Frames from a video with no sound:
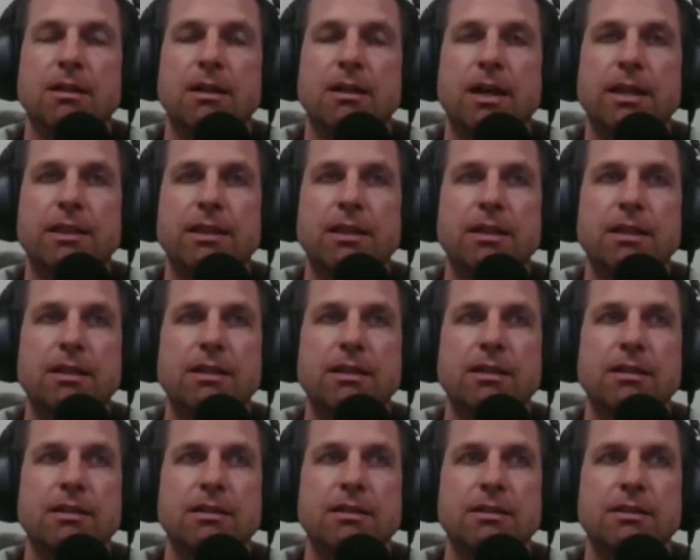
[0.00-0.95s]
I
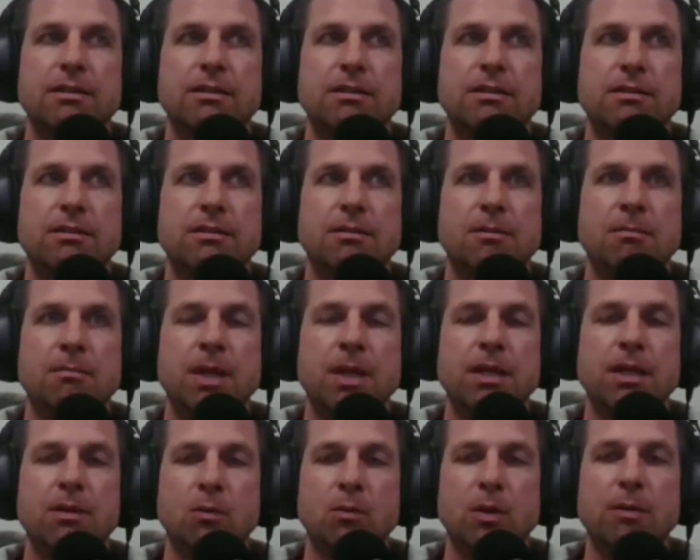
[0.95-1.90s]
think
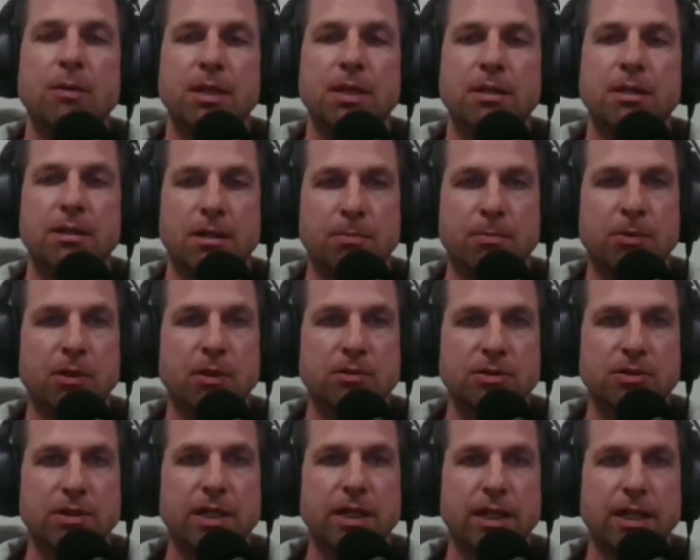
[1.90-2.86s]
men and women
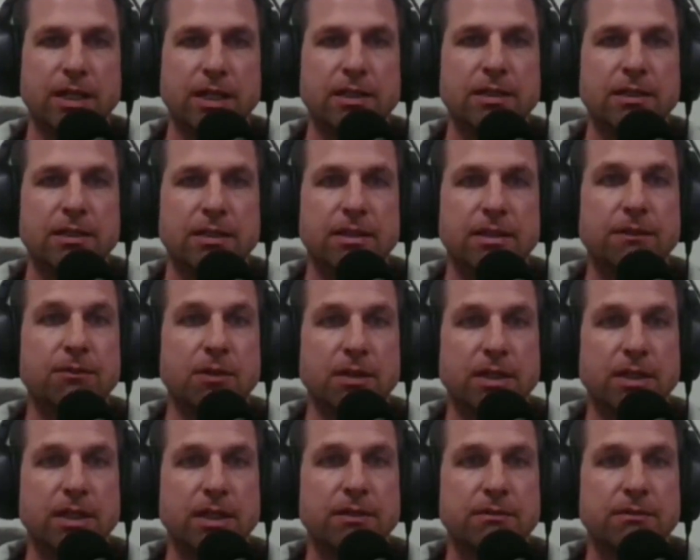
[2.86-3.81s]
approach that idea
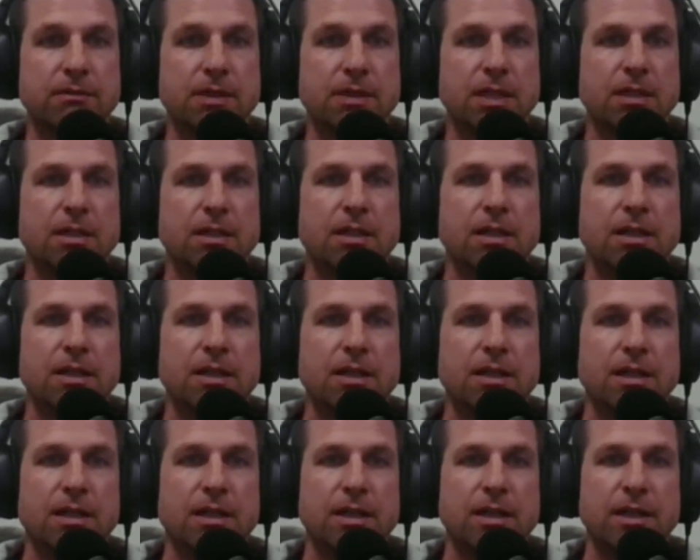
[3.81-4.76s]
differently.
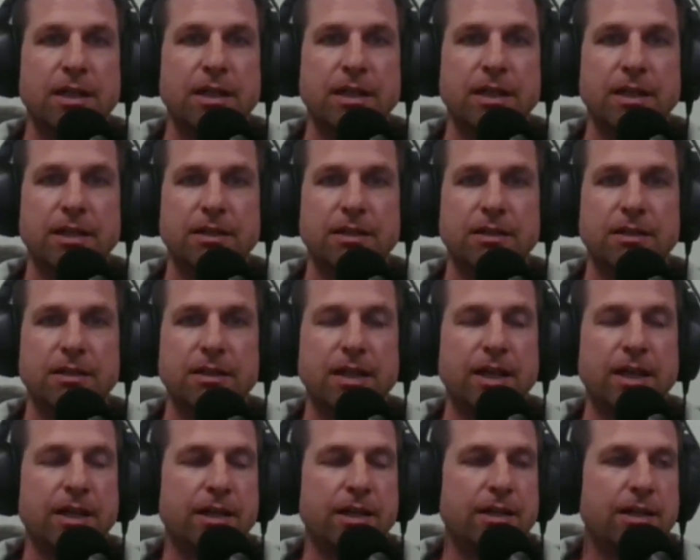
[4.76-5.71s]
And
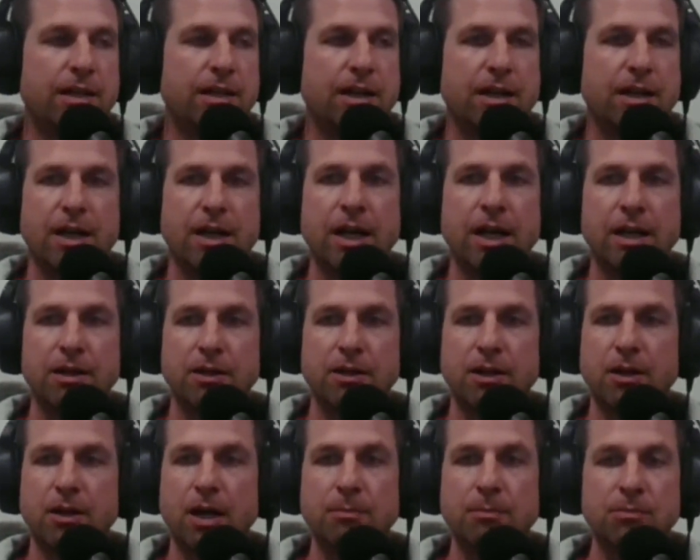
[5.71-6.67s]
I don't
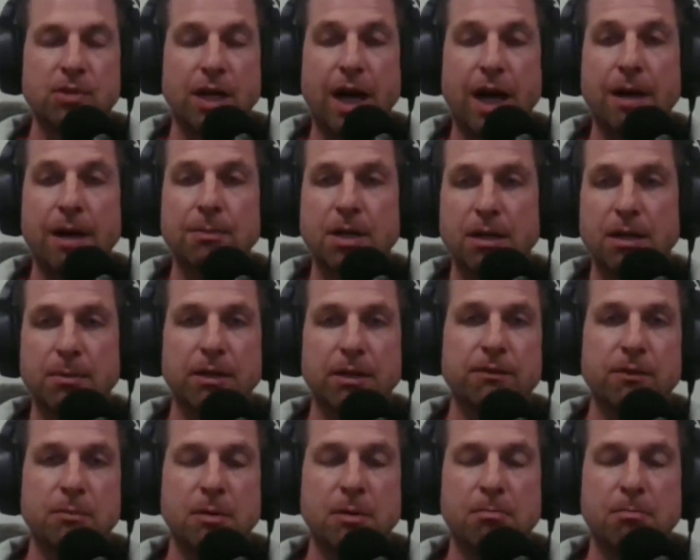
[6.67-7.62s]
know, I'm coming
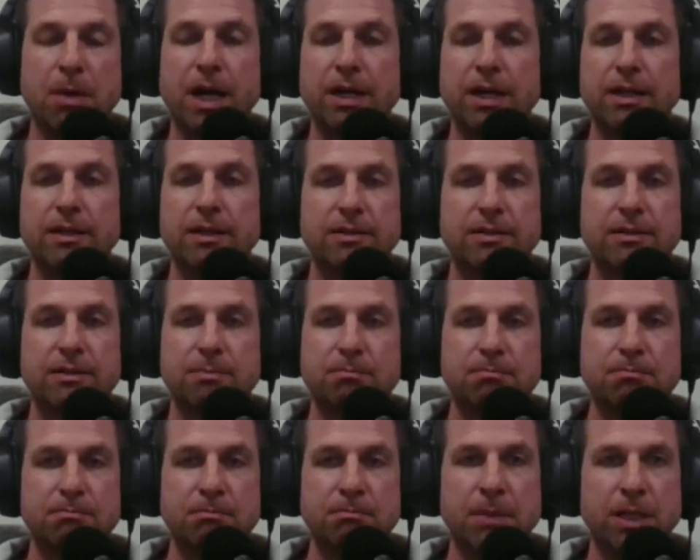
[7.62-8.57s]
from a biased
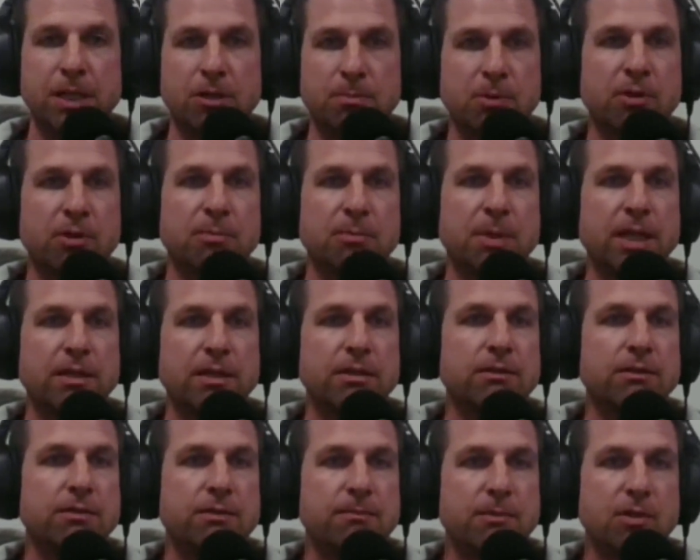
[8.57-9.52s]
male
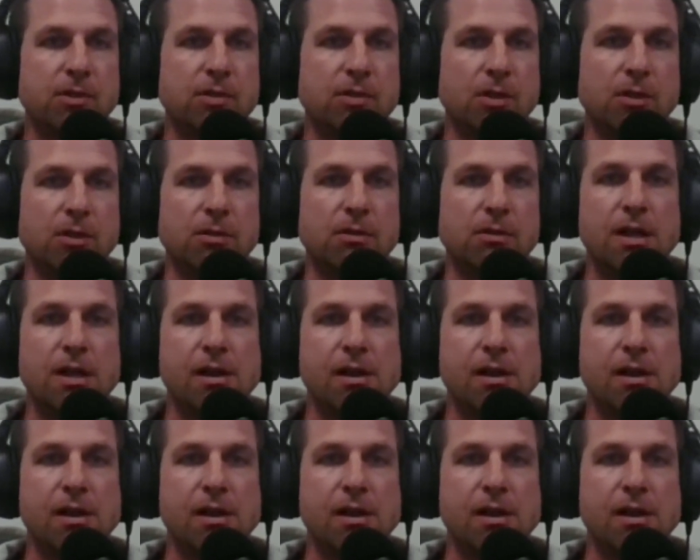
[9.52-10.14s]
perspective. So